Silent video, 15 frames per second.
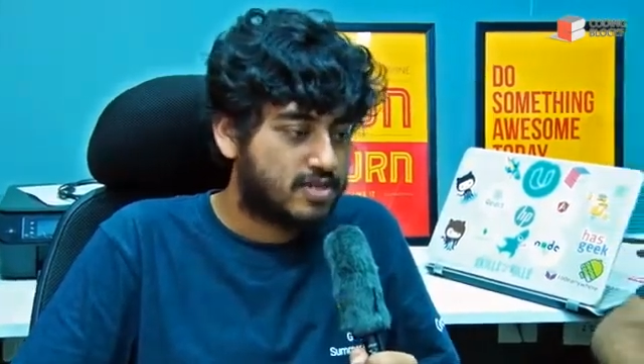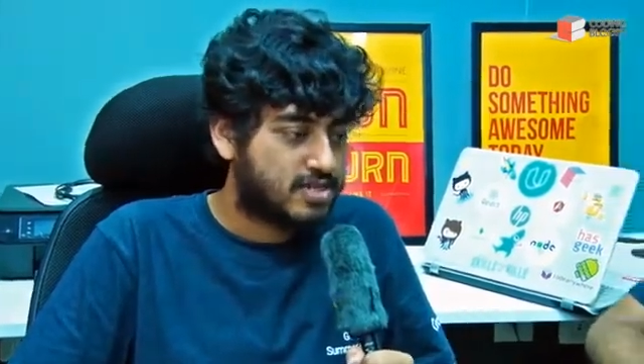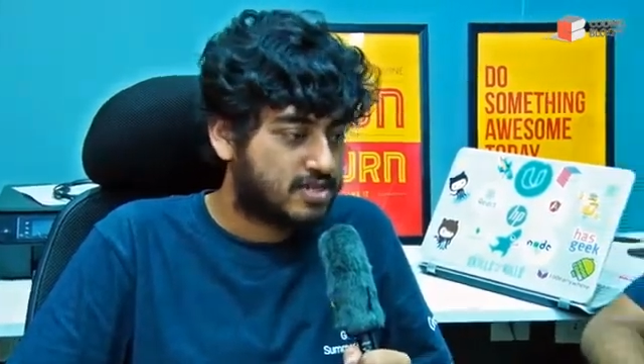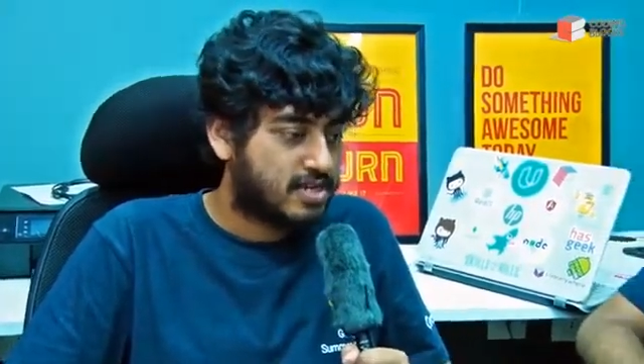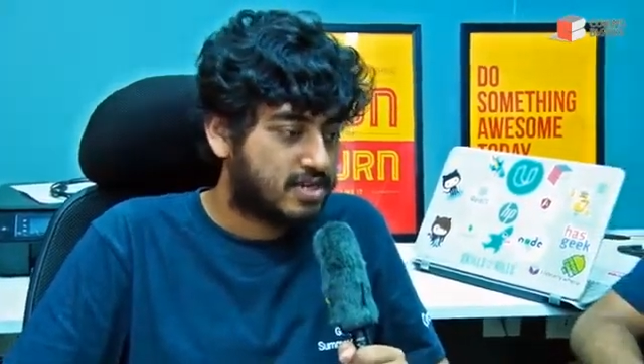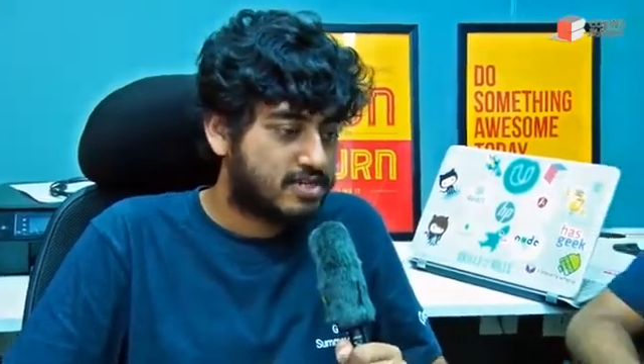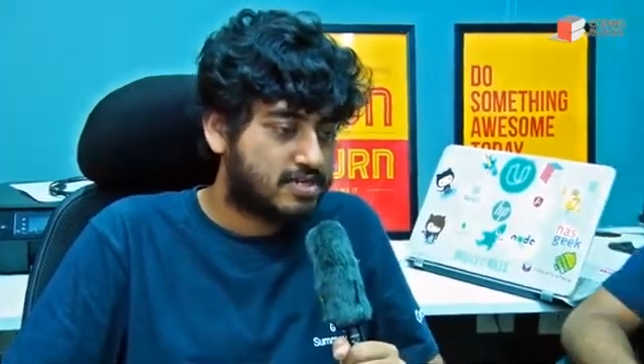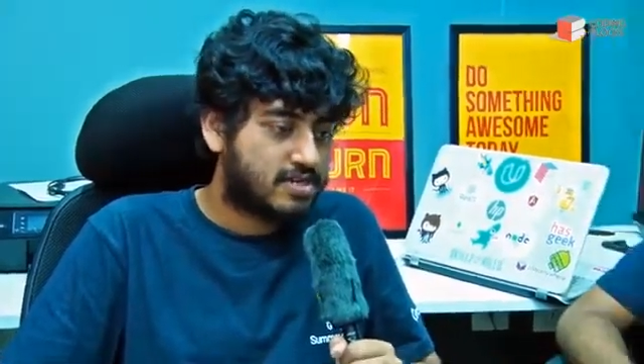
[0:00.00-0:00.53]

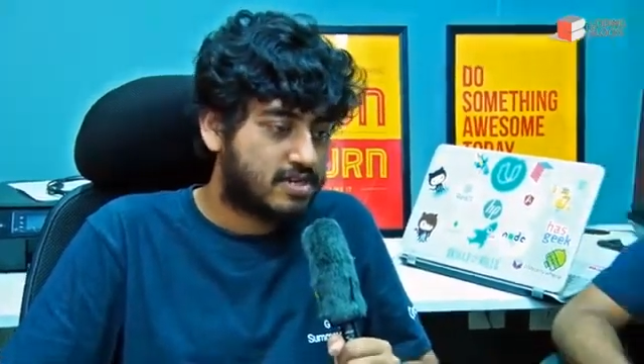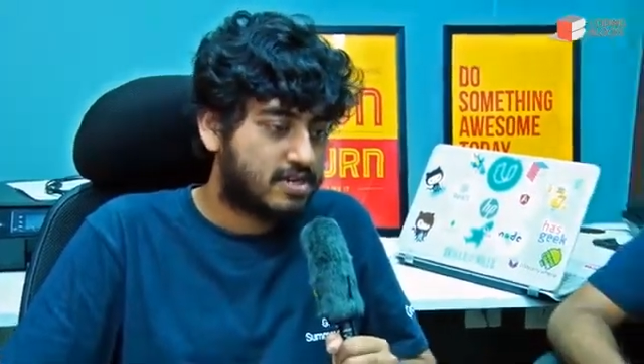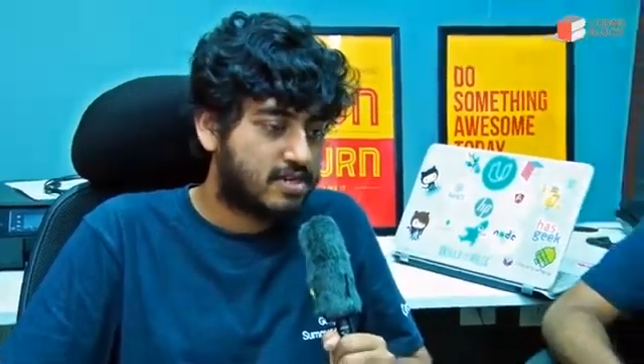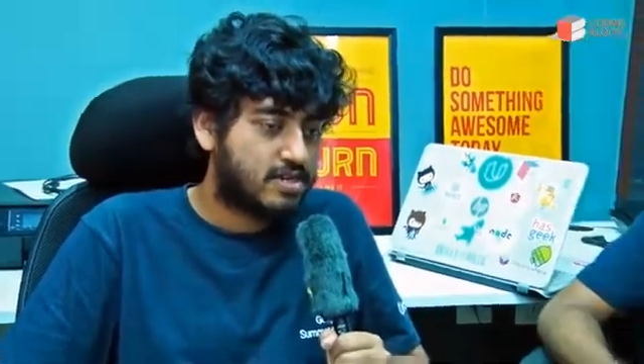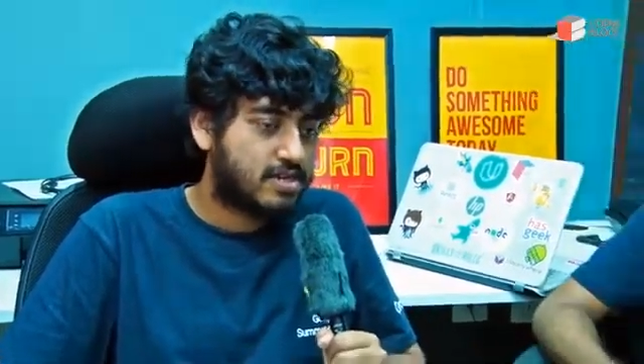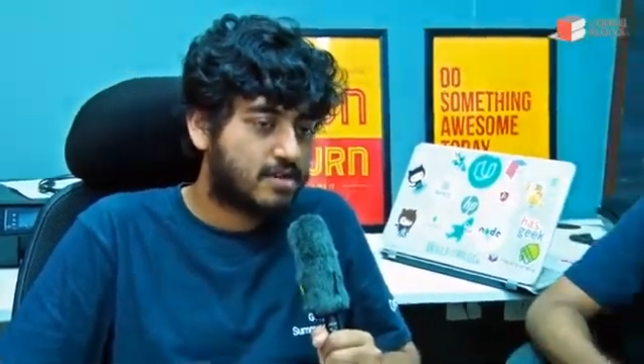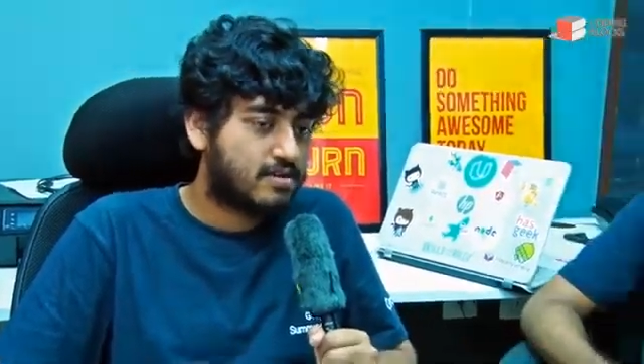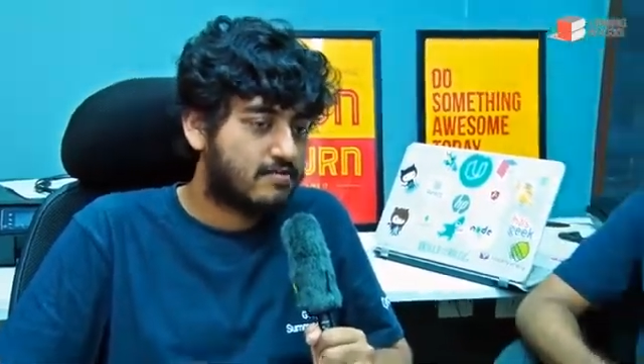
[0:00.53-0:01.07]
suggest
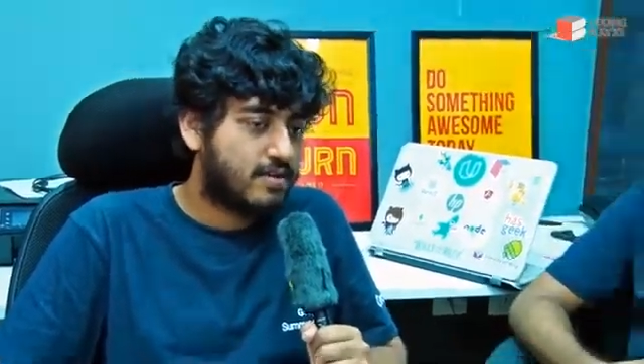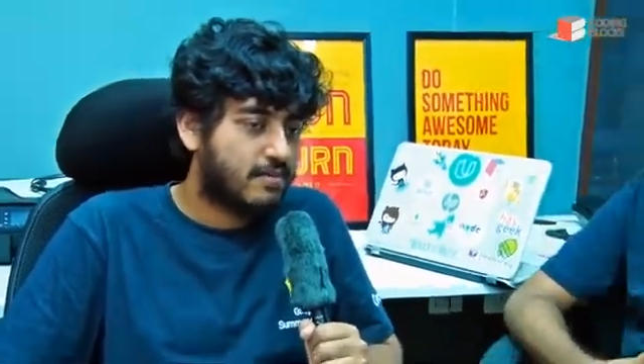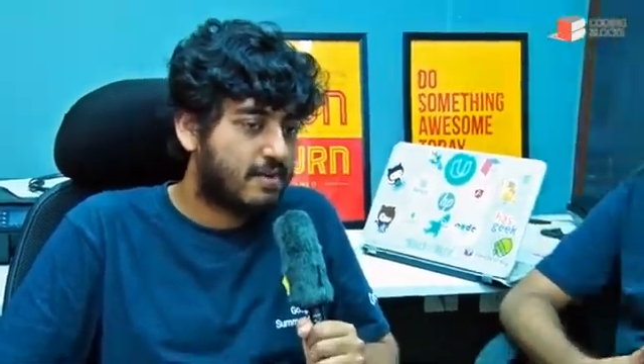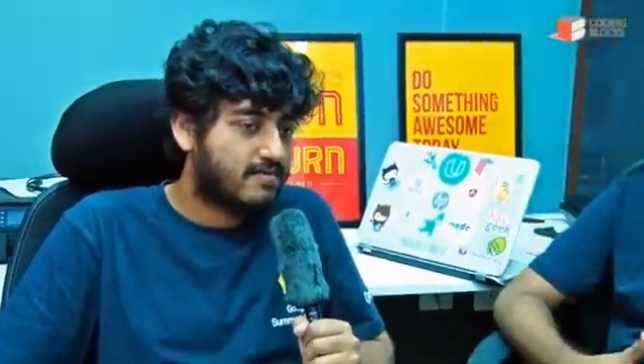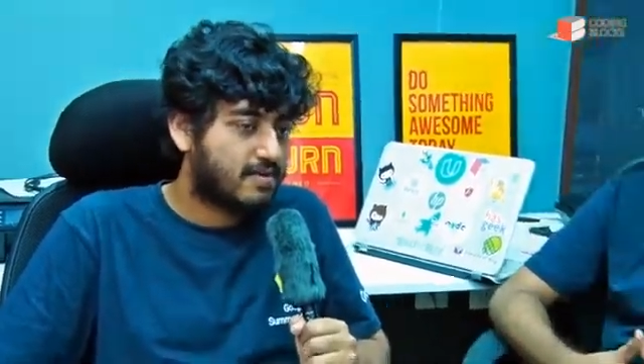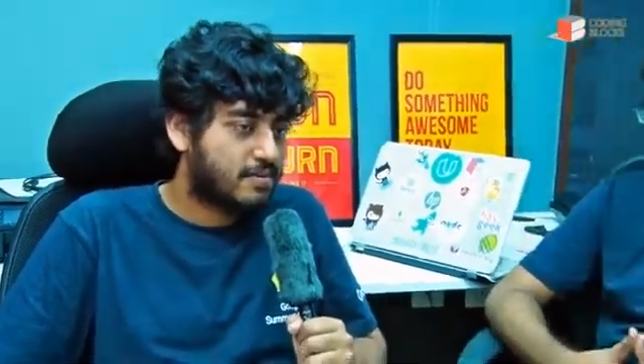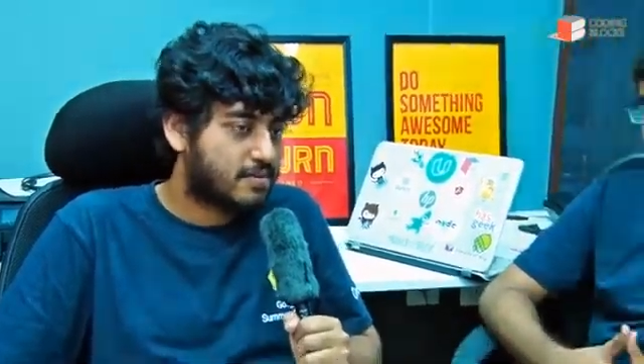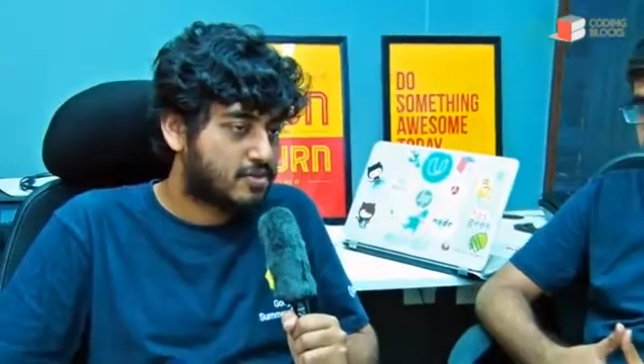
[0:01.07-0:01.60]
web
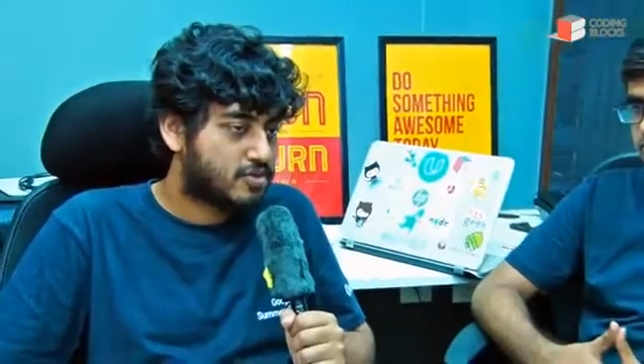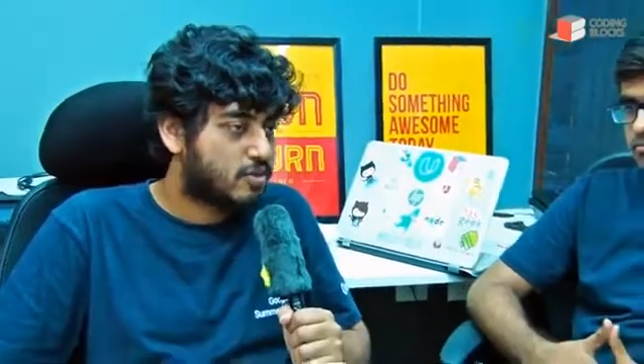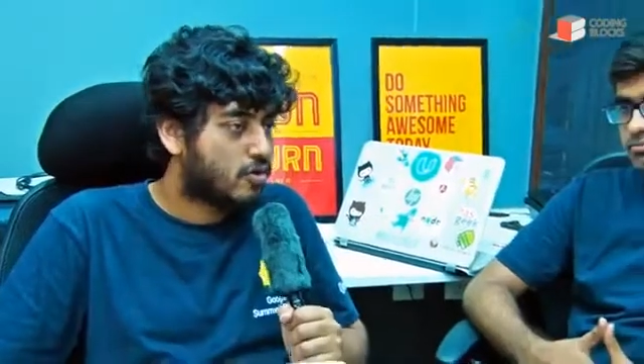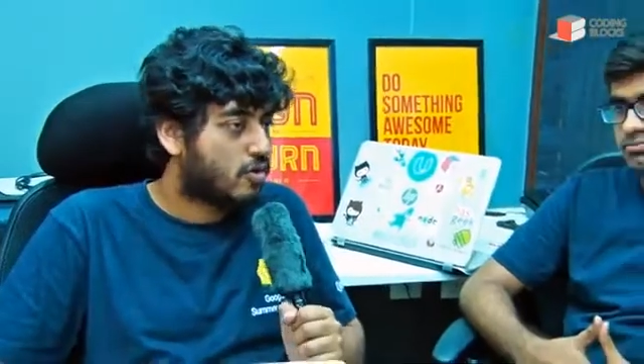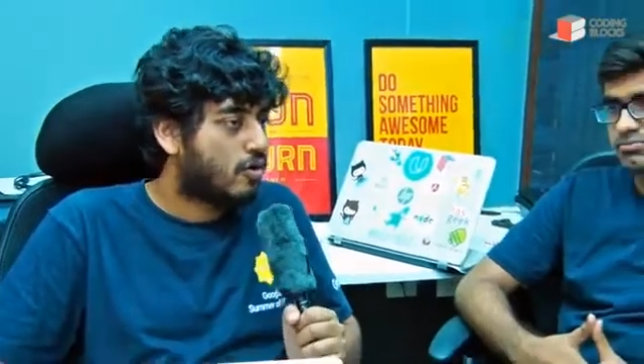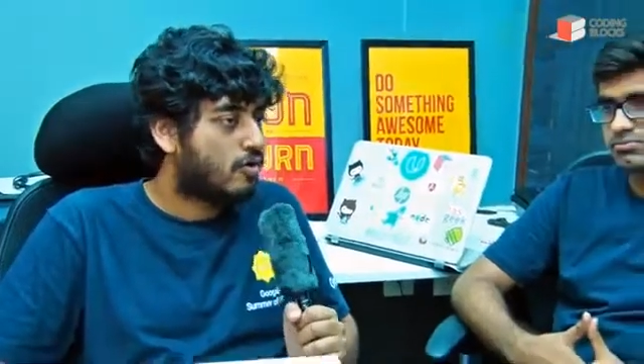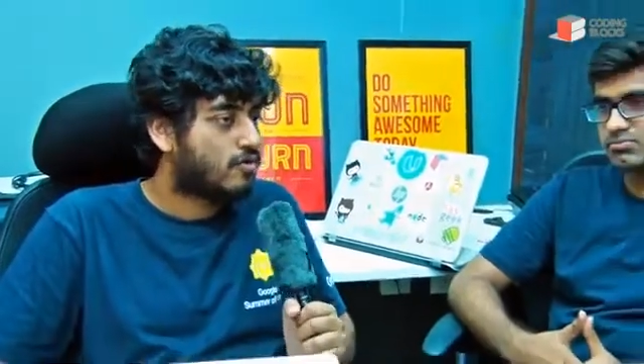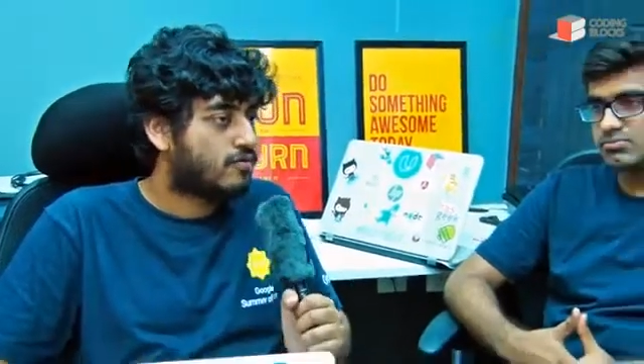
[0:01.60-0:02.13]
developers to
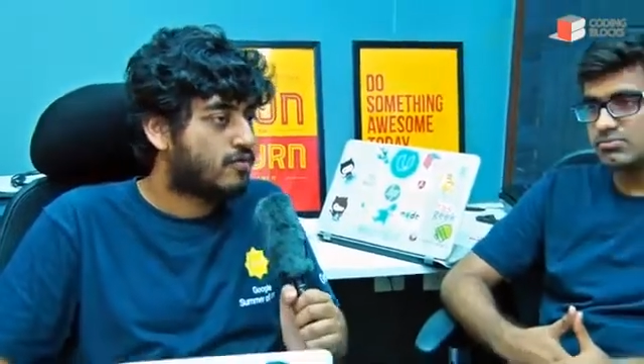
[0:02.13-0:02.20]
look out